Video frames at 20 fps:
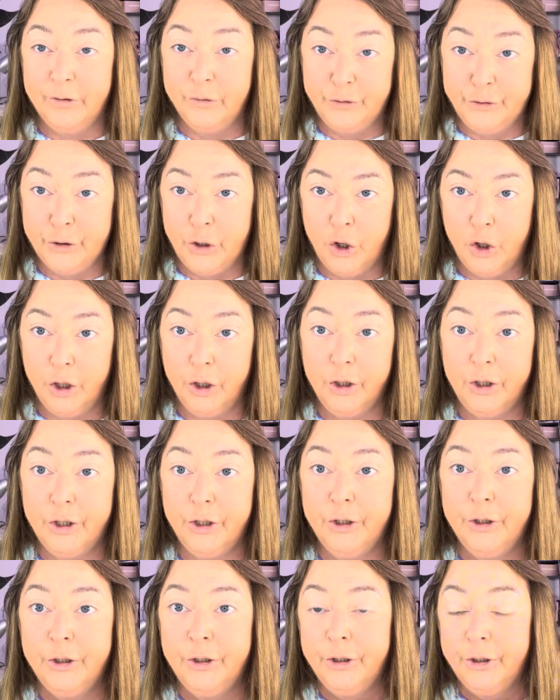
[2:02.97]
dark
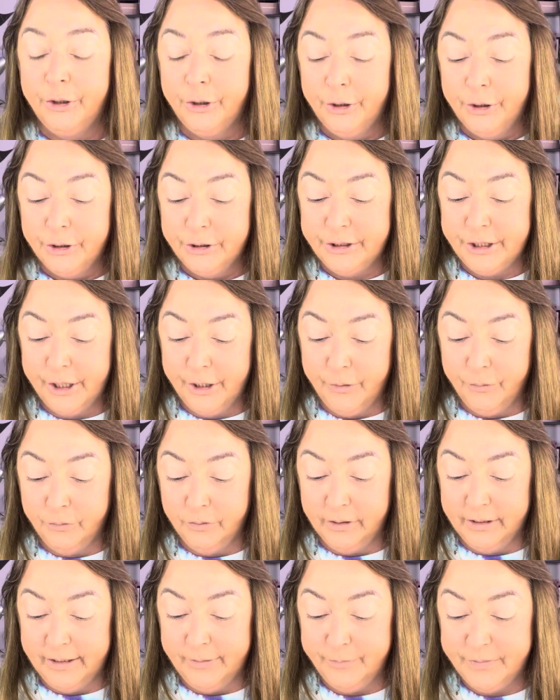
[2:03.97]
tone
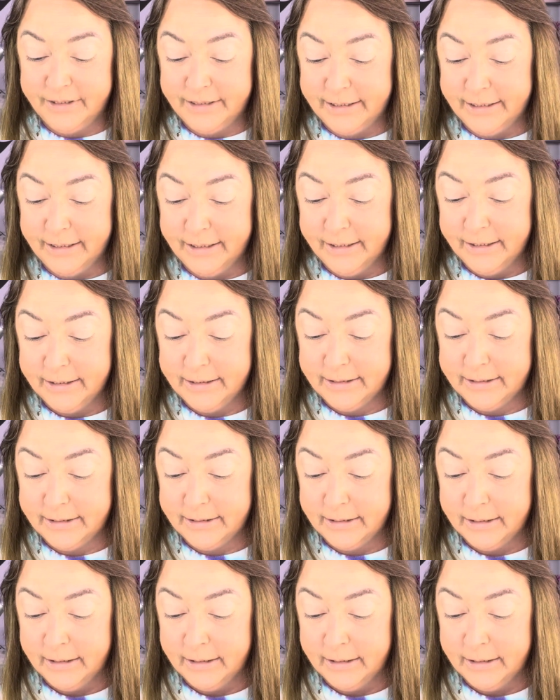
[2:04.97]
lipsticks.